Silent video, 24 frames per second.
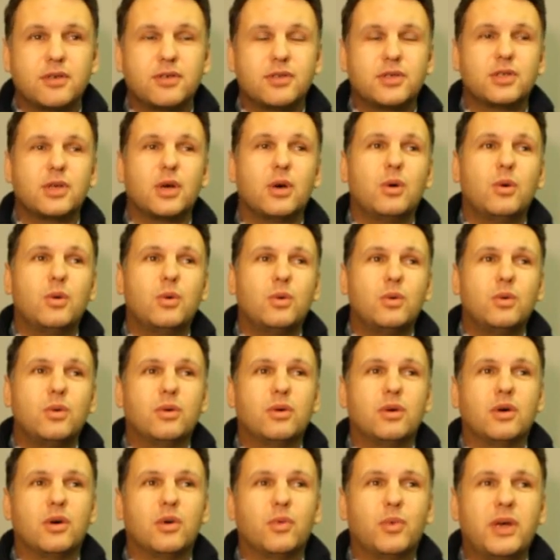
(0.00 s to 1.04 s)

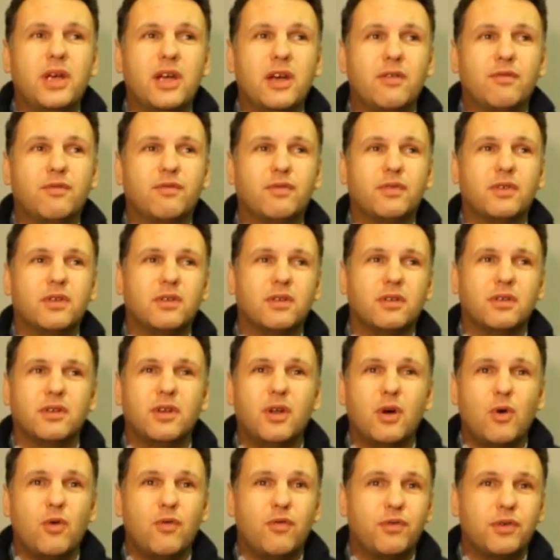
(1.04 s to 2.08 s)
So we have
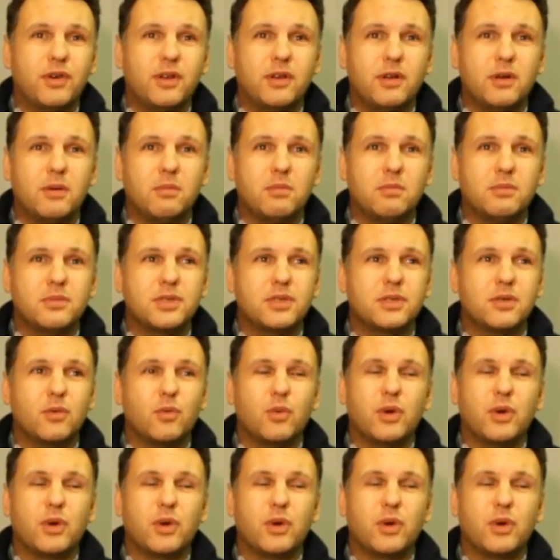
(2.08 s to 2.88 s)
no freedoms,